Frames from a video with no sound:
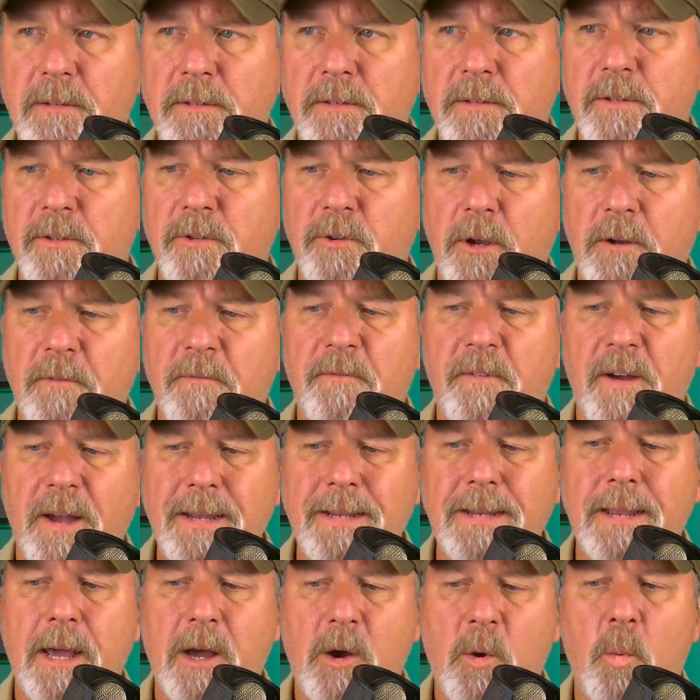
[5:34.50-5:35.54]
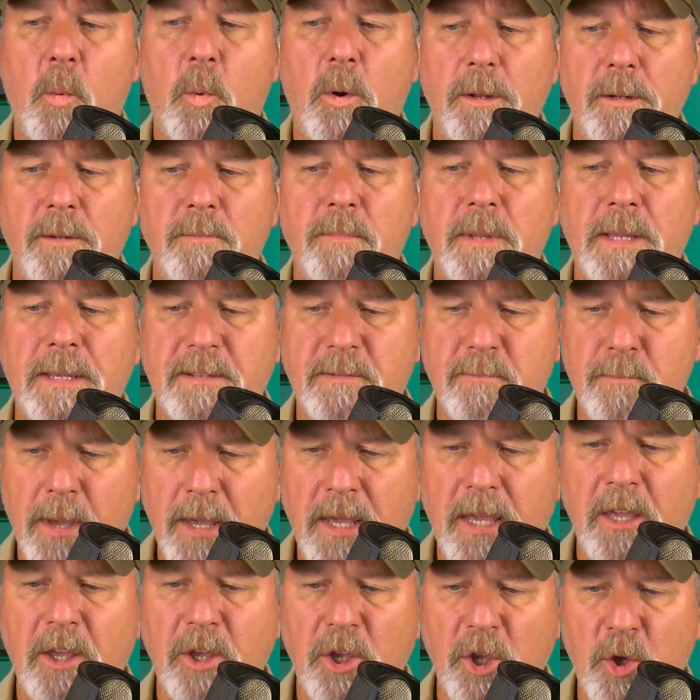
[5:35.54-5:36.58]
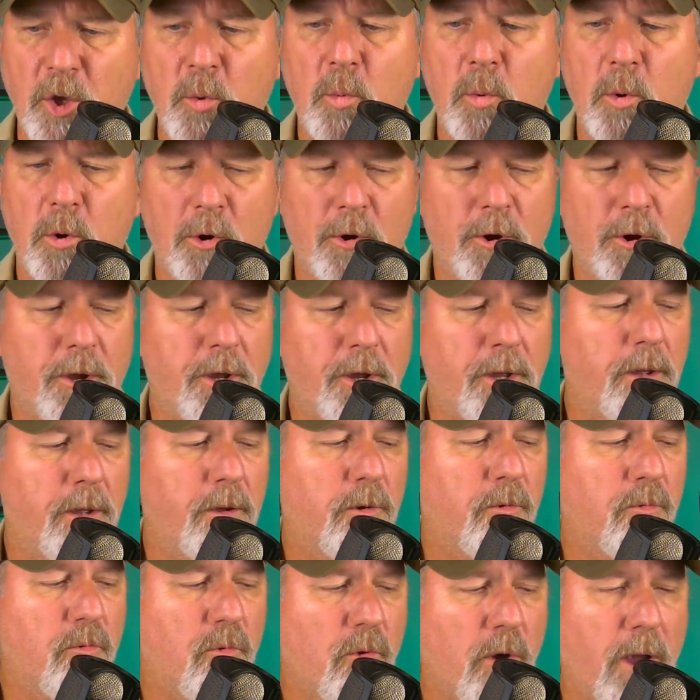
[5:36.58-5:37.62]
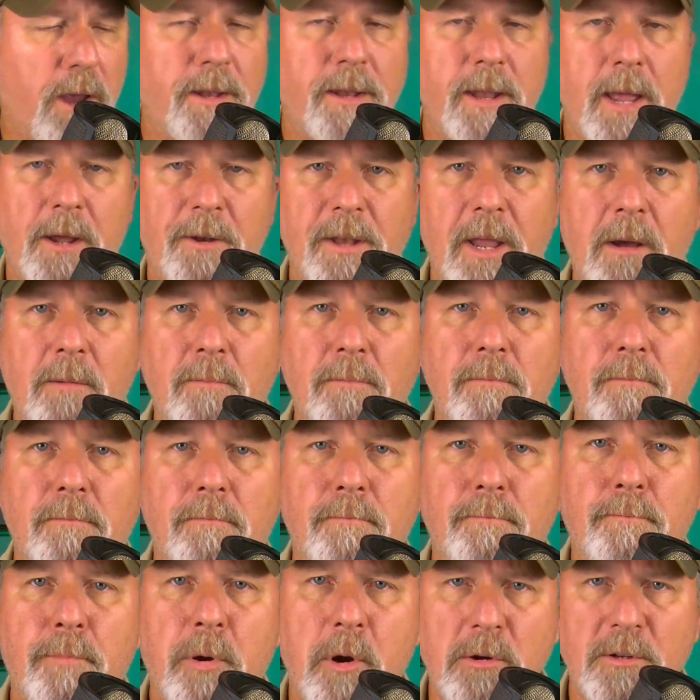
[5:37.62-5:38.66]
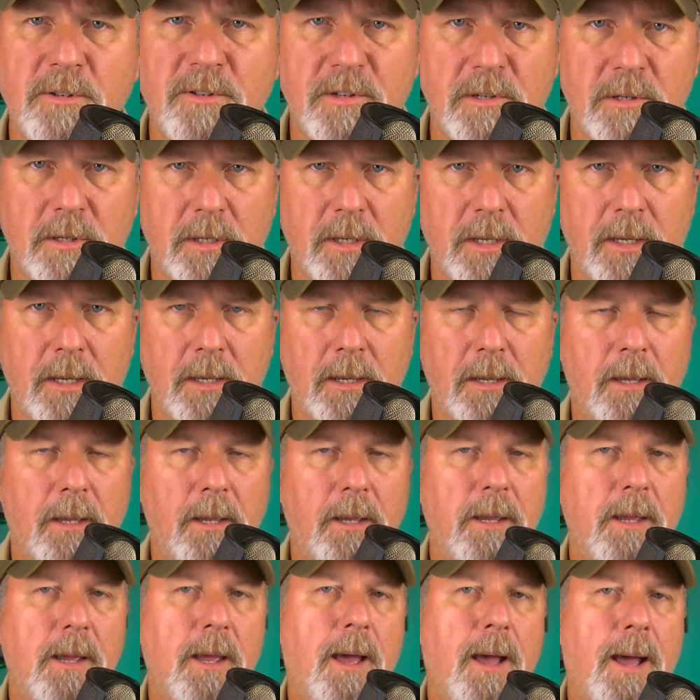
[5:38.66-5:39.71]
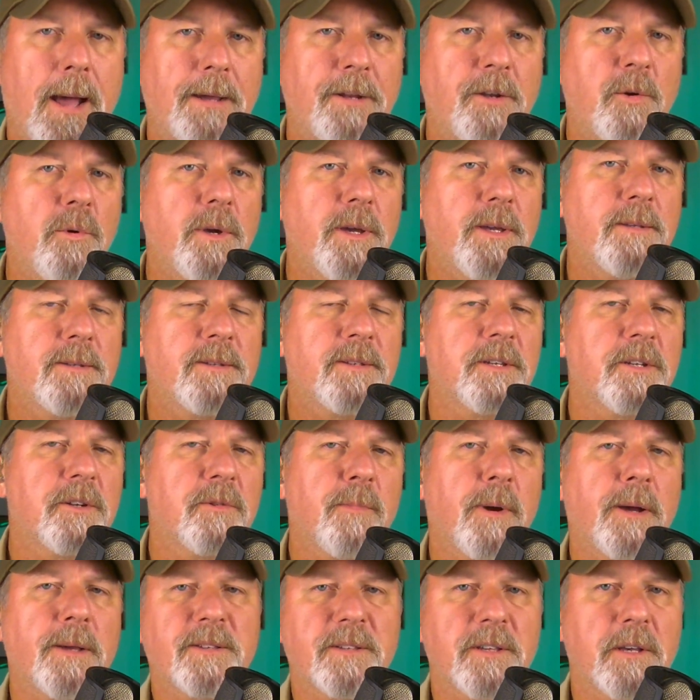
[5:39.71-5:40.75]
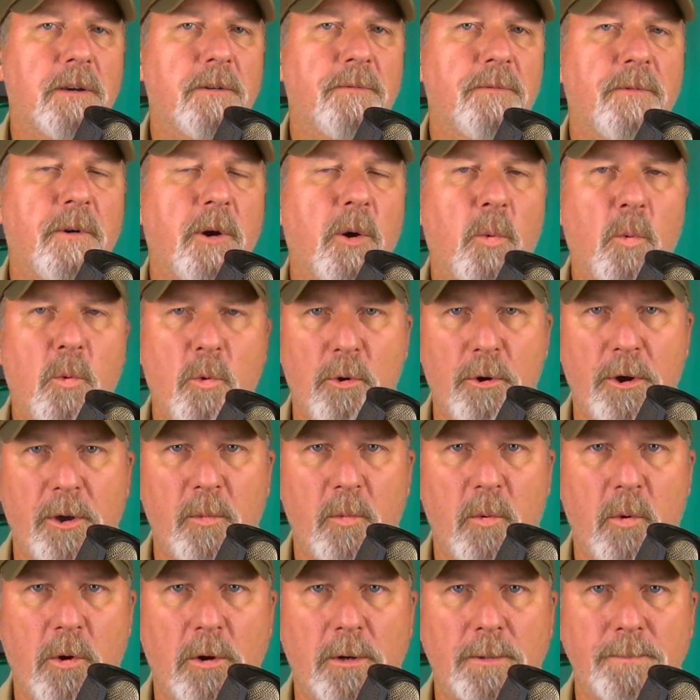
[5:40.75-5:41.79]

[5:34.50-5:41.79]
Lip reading: try to find out what is making you worry right now. Now, personally, I don't consider myself a worrywart,